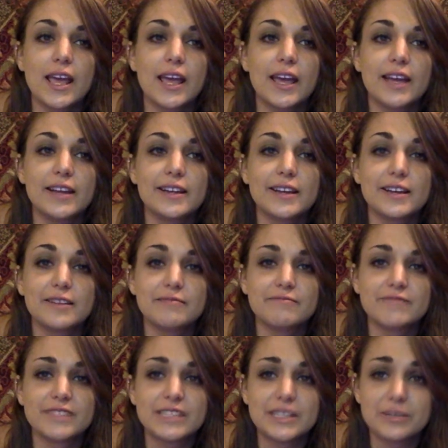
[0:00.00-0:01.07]
and
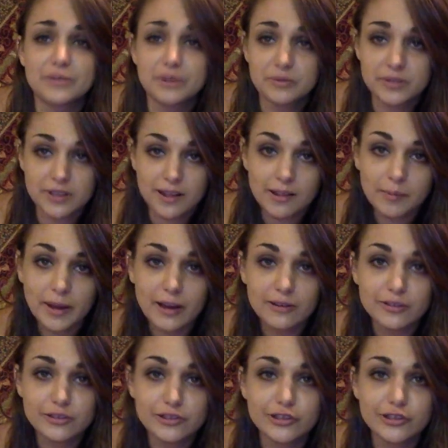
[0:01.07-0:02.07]
see what it was all about.